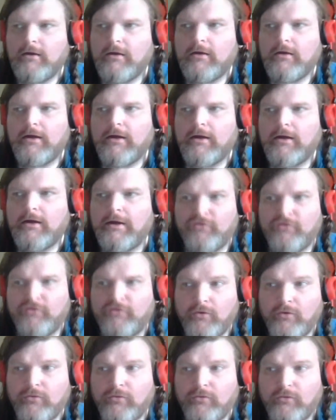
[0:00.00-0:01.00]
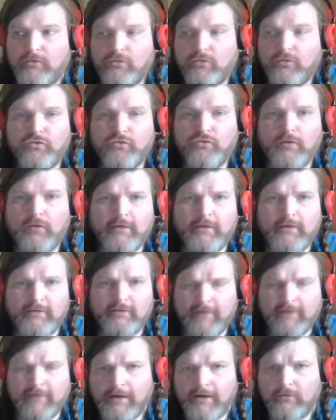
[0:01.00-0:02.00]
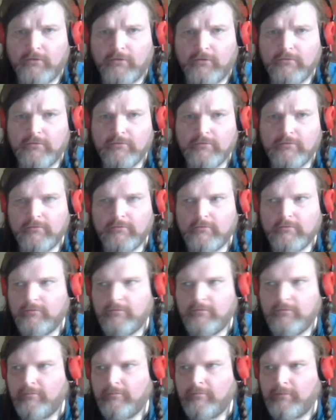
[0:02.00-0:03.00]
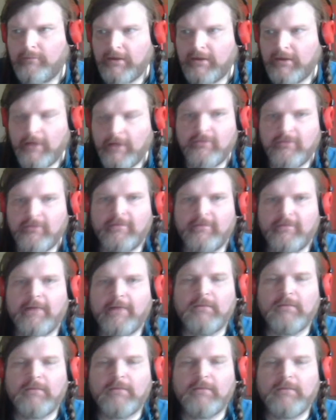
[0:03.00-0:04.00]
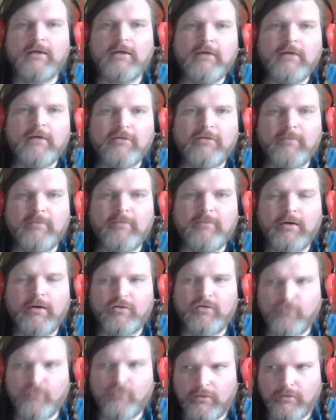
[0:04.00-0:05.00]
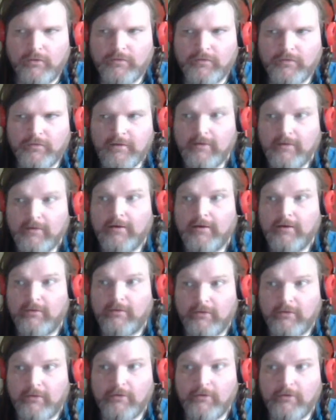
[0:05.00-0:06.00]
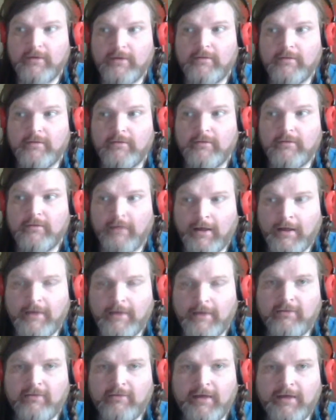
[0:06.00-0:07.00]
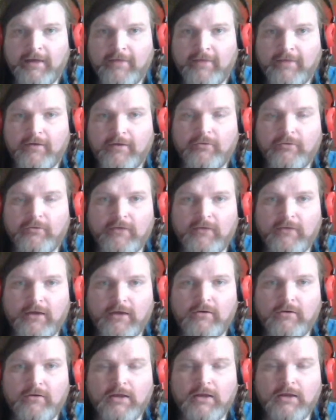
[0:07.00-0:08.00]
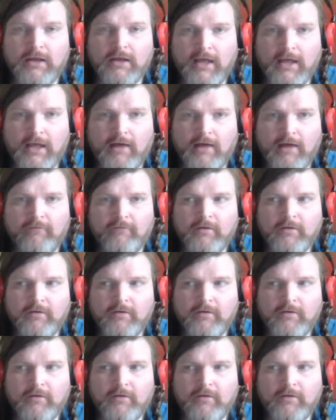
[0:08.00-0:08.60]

I chose Sidutru as the title. Because of that meaning, customary truth. It is literally the highest ethical standard you can have.